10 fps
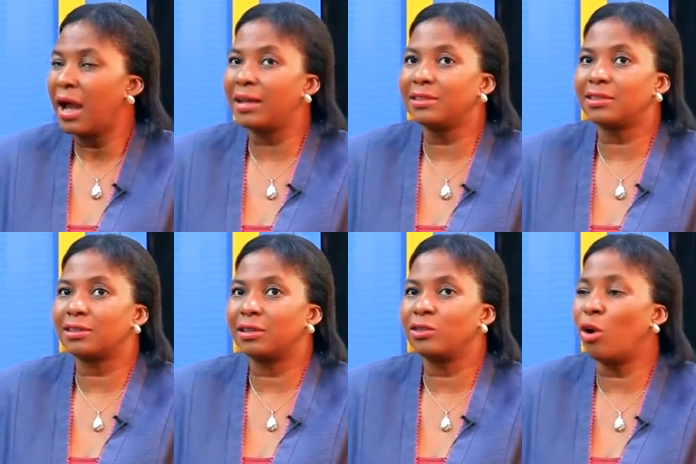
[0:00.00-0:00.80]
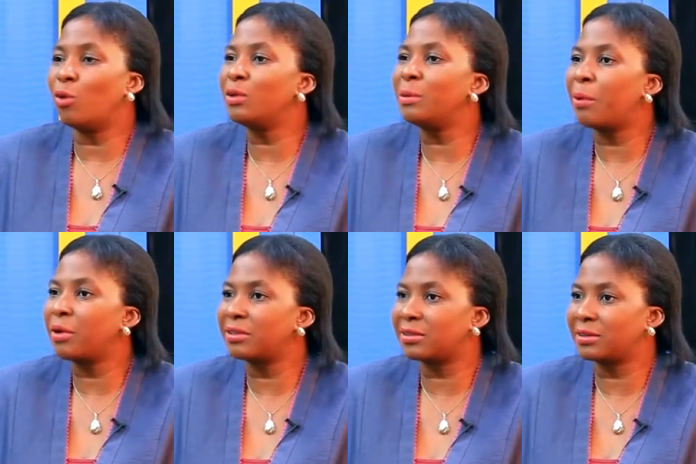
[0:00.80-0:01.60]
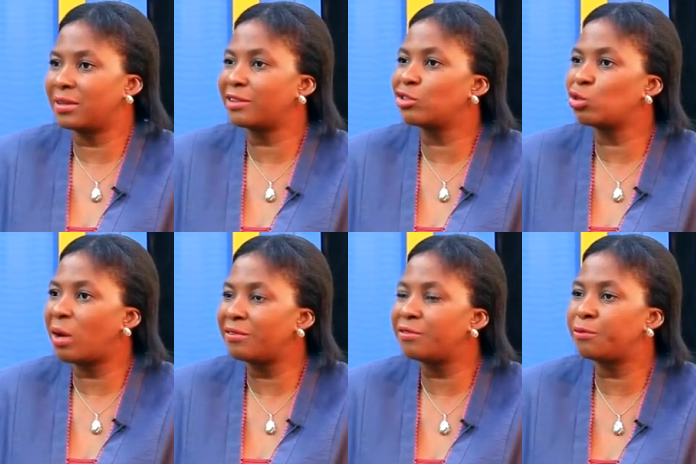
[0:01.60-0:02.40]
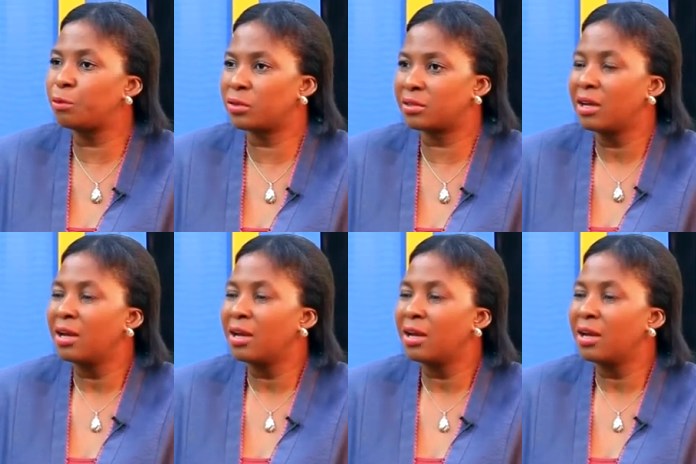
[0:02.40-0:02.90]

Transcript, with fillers: And it's not only politics that is the driving force.